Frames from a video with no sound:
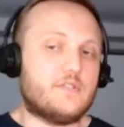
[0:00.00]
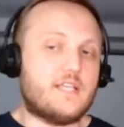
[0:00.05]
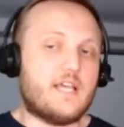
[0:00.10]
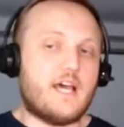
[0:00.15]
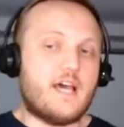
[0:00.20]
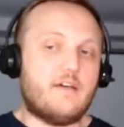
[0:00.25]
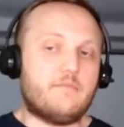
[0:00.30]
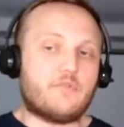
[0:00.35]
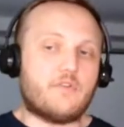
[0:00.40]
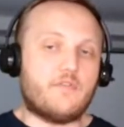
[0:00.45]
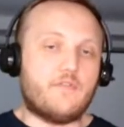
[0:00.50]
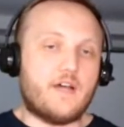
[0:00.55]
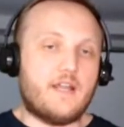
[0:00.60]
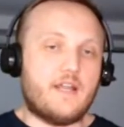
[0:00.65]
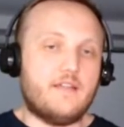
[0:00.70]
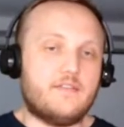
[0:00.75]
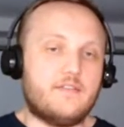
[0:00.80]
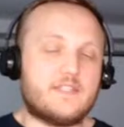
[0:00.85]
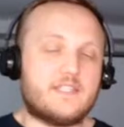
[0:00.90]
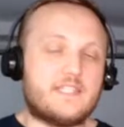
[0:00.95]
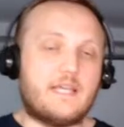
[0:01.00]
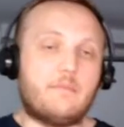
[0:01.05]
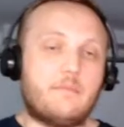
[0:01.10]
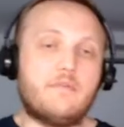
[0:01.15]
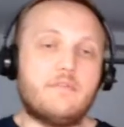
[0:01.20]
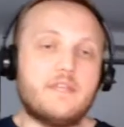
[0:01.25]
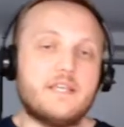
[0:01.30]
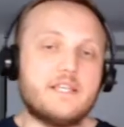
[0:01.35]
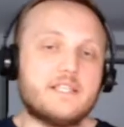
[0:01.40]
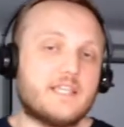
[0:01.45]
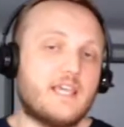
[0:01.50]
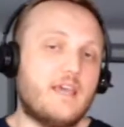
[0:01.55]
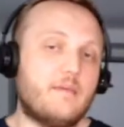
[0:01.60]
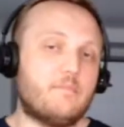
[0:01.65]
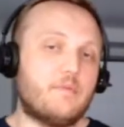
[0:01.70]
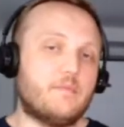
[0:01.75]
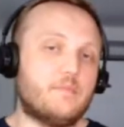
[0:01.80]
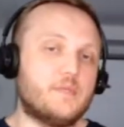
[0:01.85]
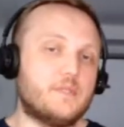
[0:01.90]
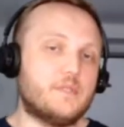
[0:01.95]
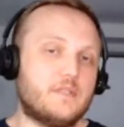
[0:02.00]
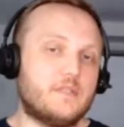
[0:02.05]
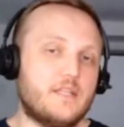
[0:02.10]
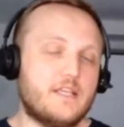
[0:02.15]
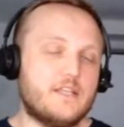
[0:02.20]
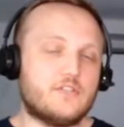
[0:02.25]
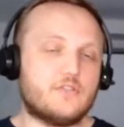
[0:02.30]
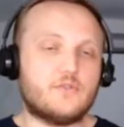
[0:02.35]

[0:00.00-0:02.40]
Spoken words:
have provided some of these capabilities